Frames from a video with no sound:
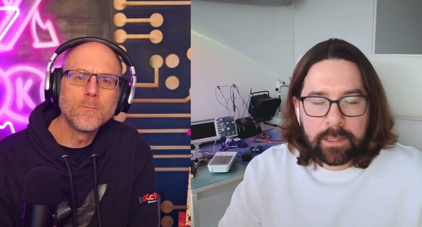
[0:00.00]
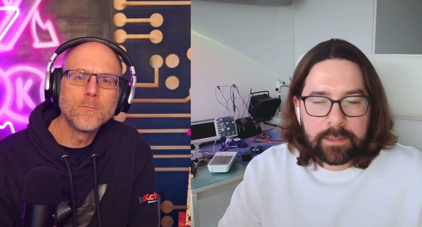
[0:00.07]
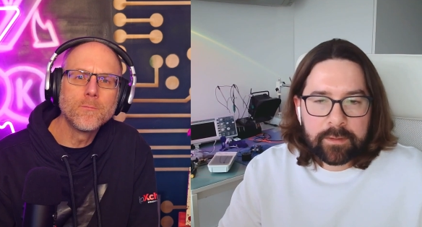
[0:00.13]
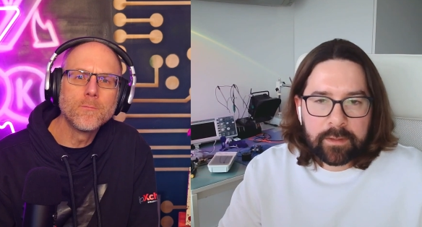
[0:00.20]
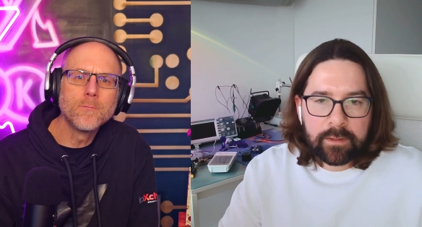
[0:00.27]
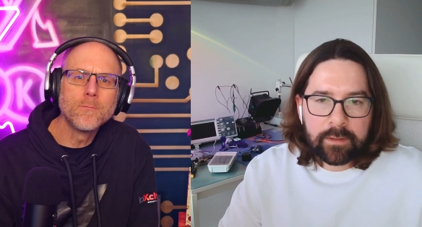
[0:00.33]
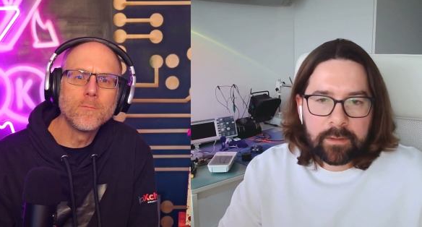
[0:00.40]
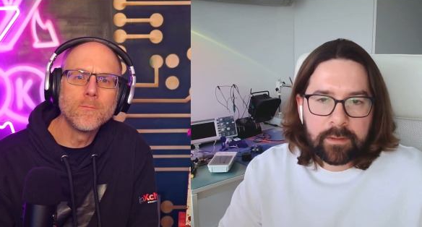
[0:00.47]

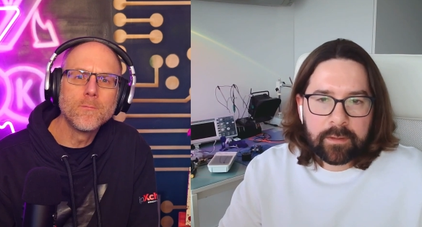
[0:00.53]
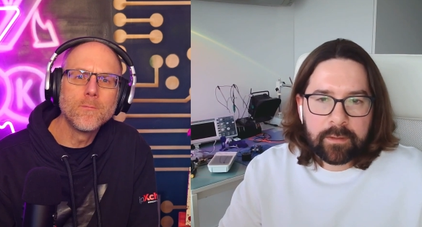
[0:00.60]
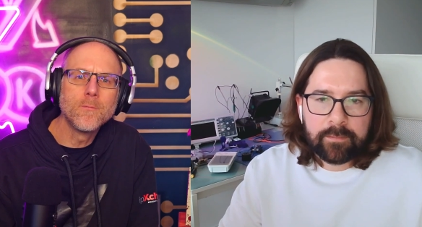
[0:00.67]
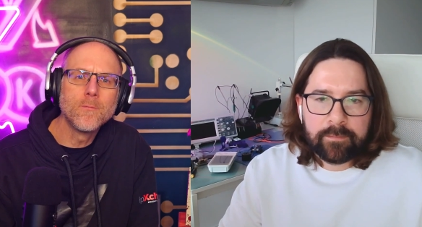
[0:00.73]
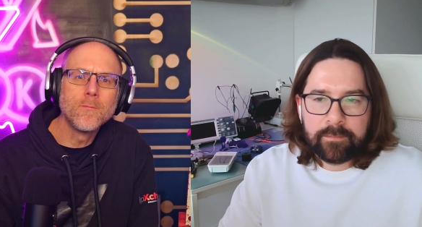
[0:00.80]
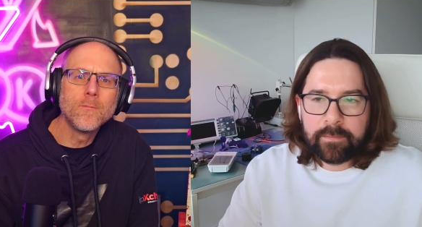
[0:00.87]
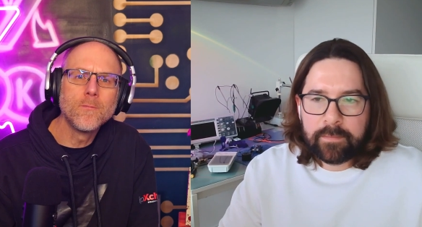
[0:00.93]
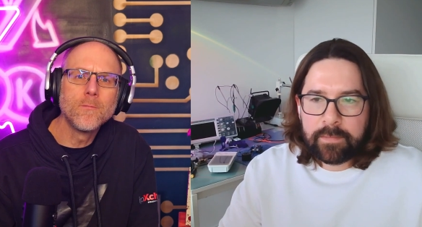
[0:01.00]
Speaker 1: Yes,
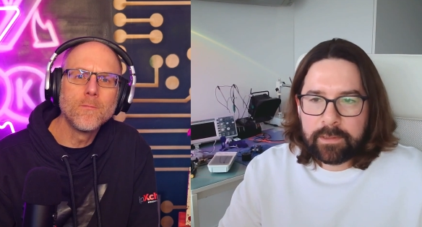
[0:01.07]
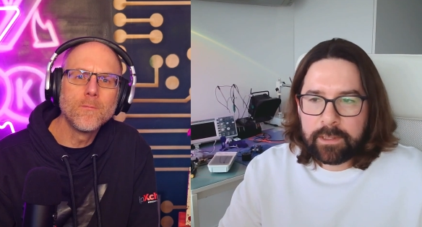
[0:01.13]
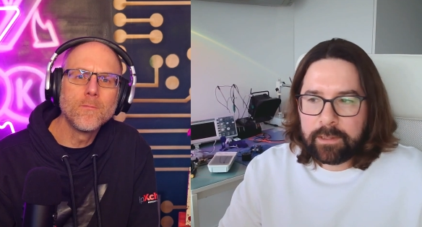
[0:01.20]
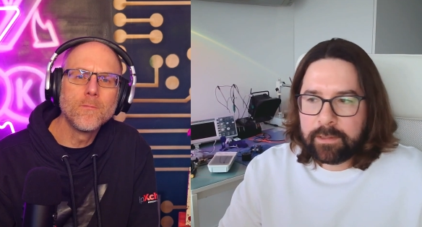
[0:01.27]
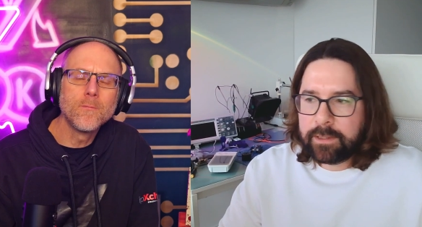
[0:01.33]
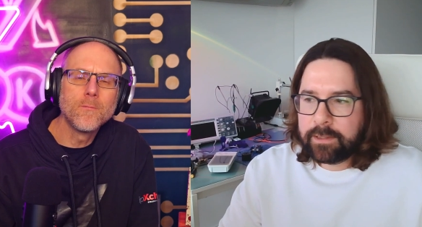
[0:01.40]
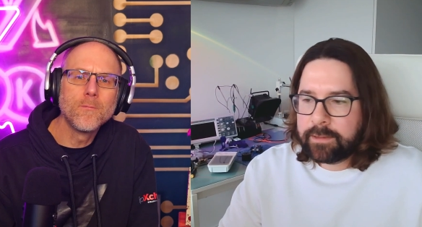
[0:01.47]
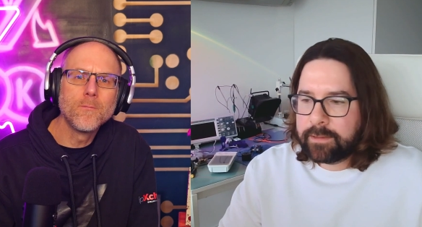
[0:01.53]

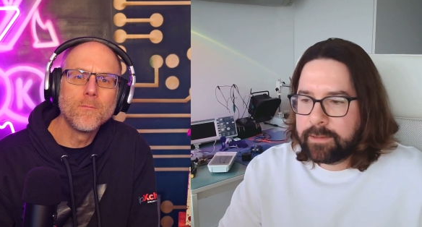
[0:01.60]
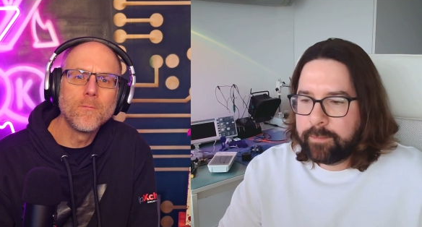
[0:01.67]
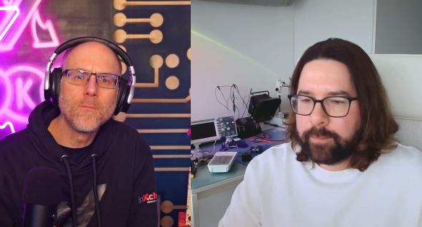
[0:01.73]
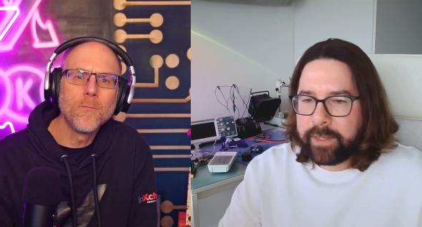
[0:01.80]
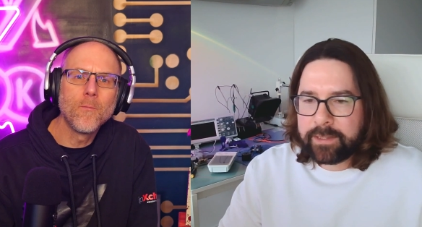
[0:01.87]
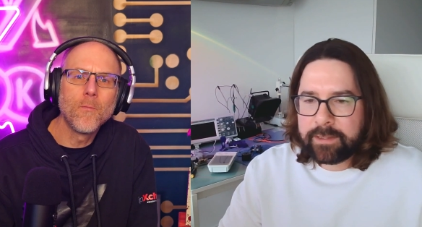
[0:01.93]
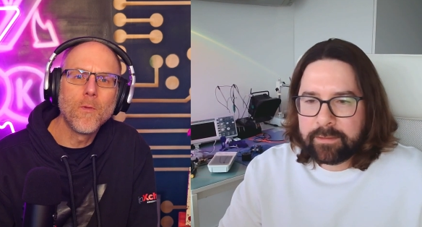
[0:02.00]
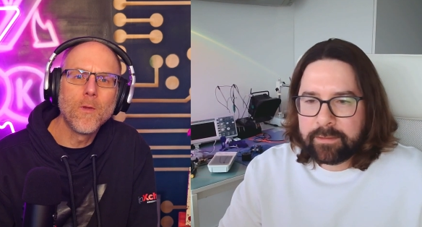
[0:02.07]
th- that's the
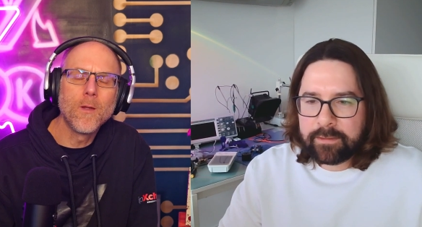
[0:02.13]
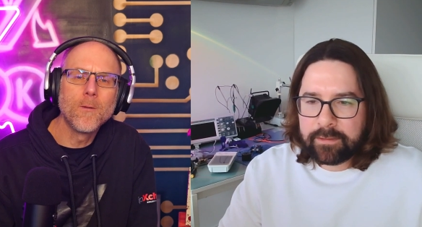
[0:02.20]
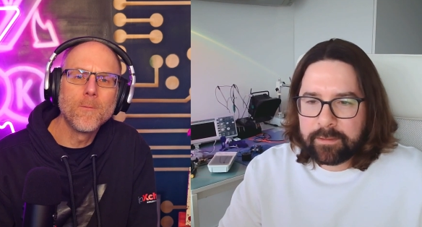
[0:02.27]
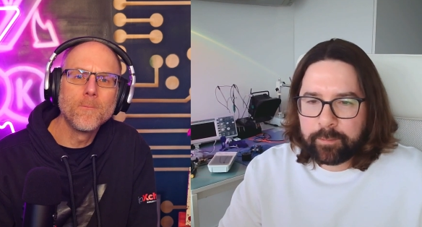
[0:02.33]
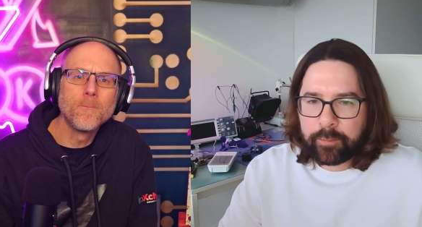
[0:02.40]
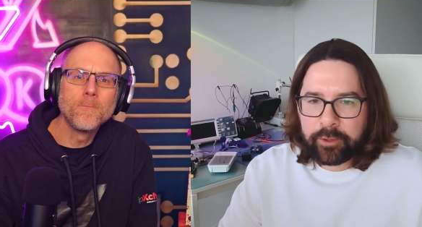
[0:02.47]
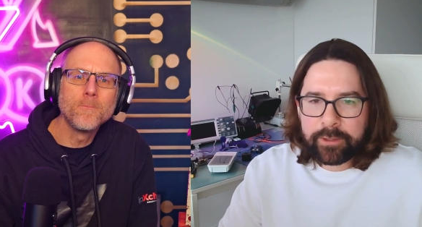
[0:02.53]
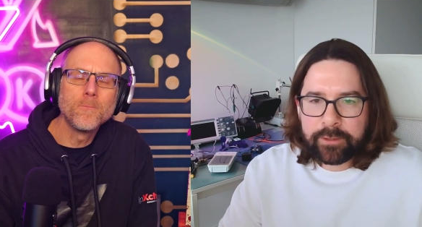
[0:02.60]
best
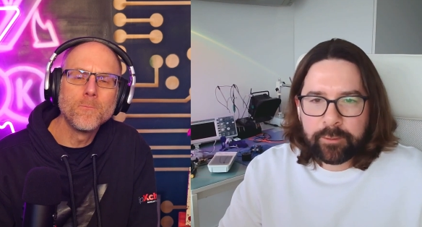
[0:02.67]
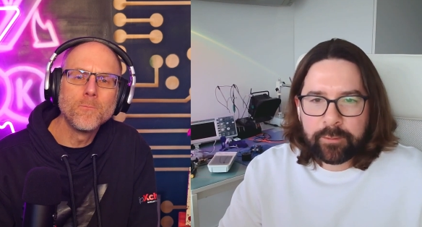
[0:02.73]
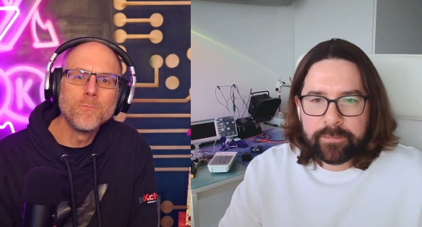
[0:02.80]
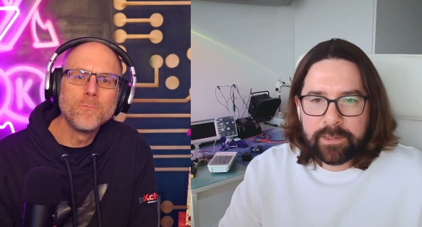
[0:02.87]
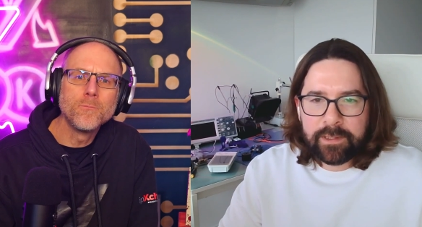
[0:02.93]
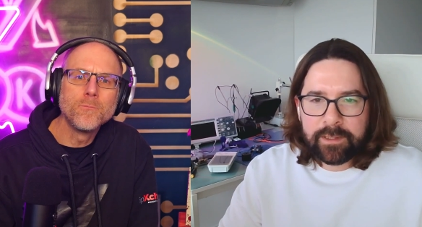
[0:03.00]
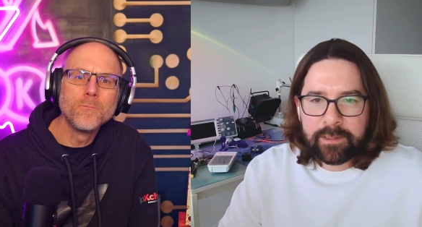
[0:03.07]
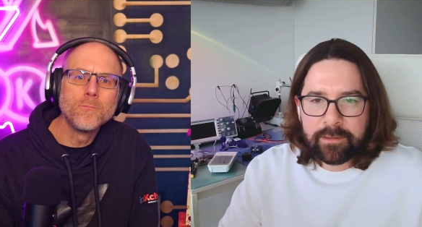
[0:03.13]
part
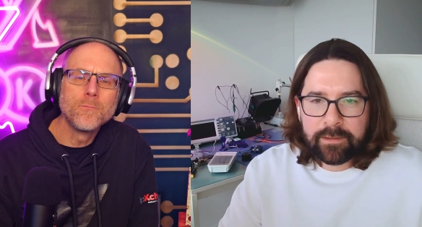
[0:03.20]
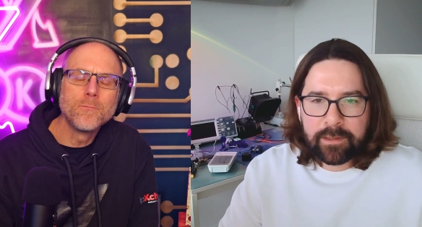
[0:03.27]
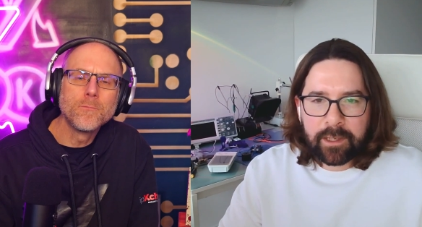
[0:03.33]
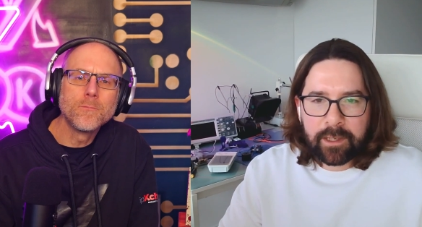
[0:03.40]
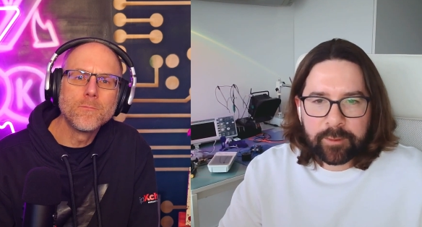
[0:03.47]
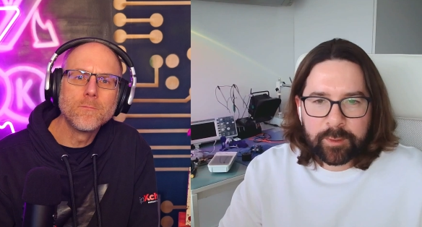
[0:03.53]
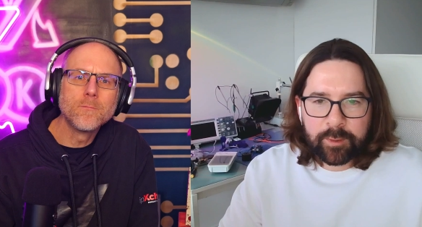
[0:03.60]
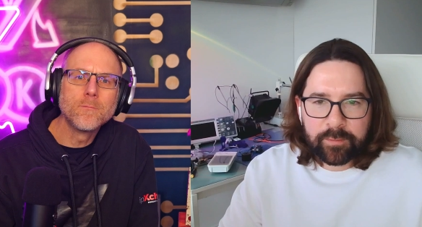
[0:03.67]
of the
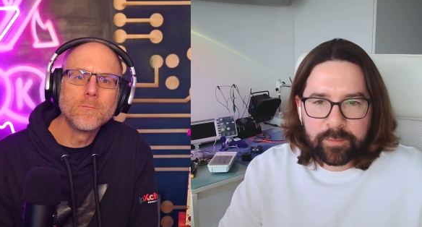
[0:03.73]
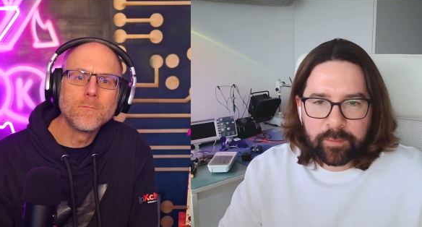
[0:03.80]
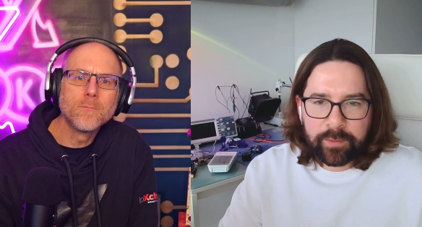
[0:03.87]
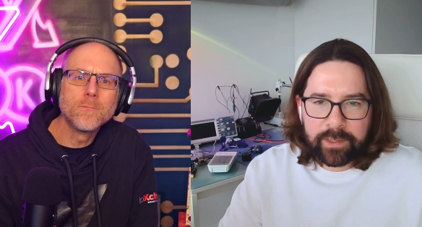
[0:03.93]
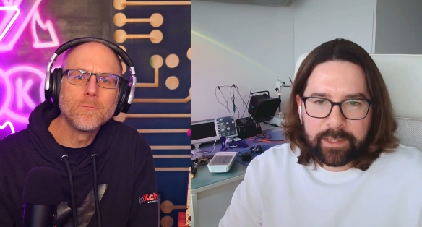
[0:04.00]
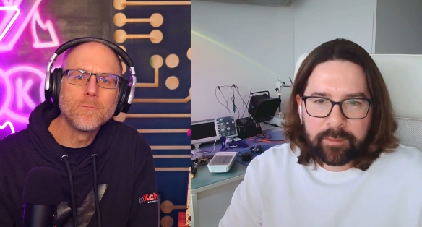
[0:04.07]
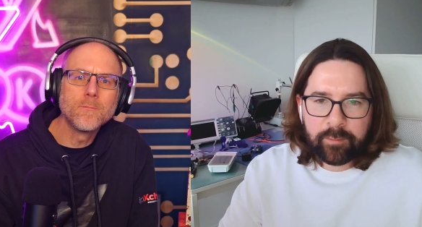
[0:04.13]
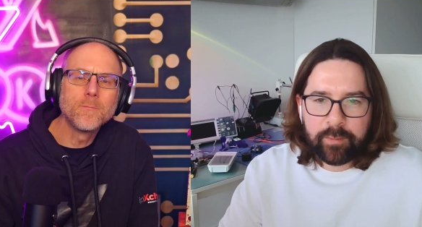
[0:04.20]
cloud
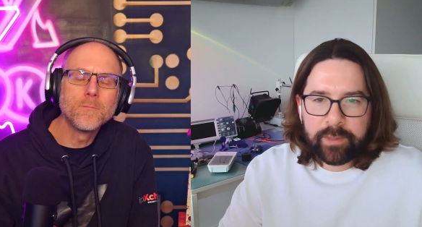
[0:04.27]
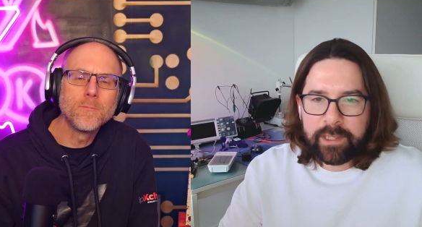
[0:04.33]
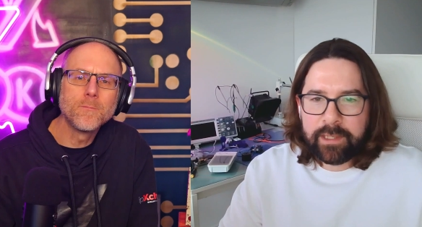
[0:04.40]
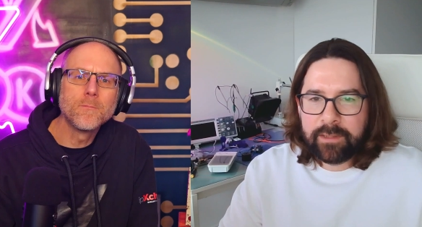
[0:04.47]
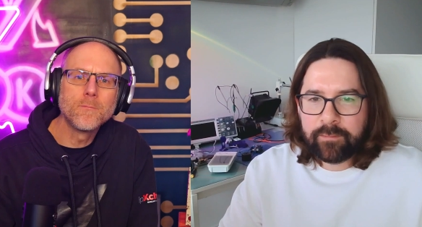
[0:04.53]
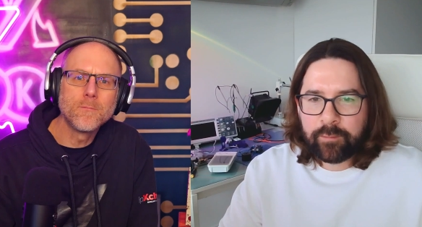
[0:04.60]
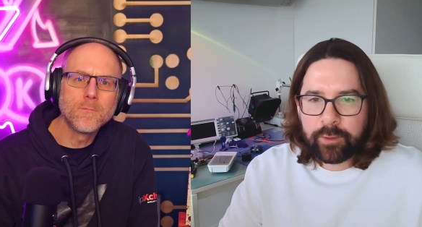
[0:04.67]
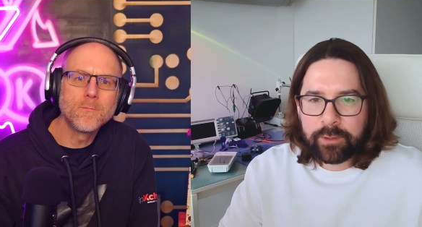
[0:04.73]
software. We
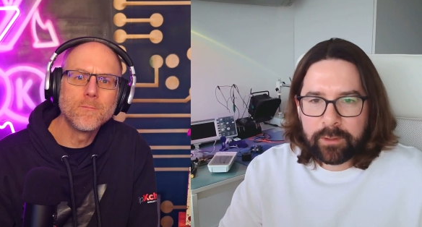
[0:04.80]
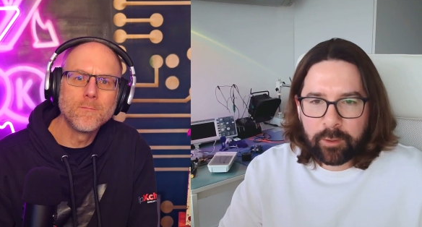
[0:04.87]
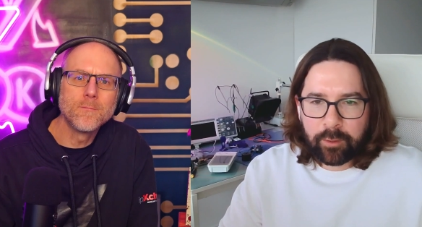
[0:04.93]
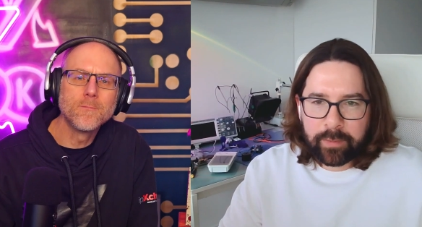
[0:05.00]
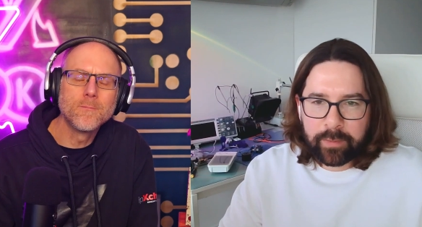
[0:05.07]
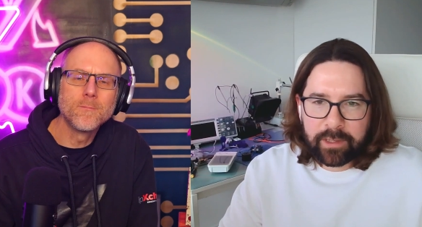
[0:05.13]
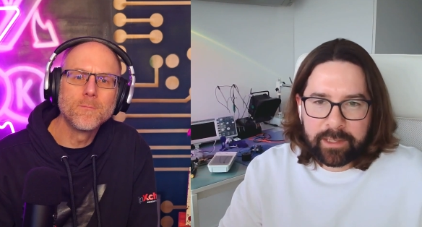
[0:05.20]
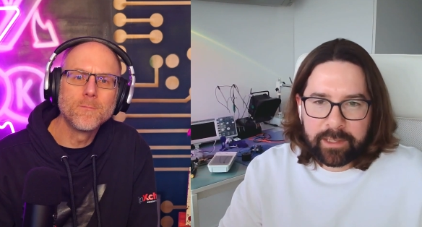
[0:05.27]
can work
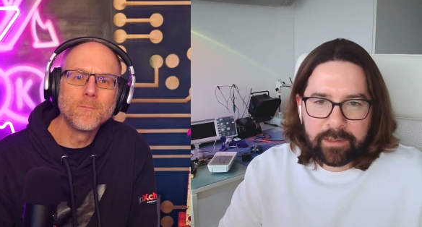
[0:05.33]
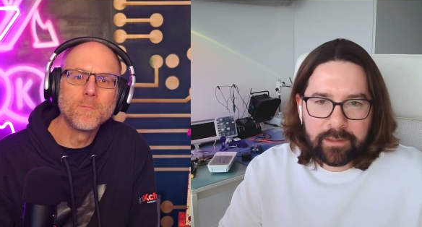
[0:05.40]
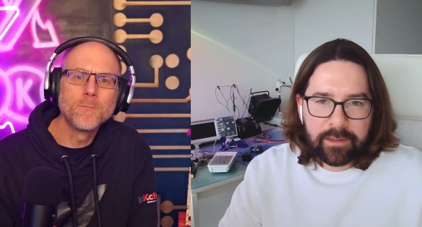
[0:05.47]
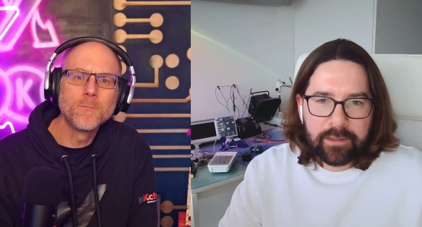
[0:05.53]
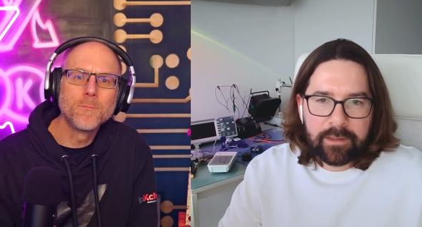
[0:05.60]
globally.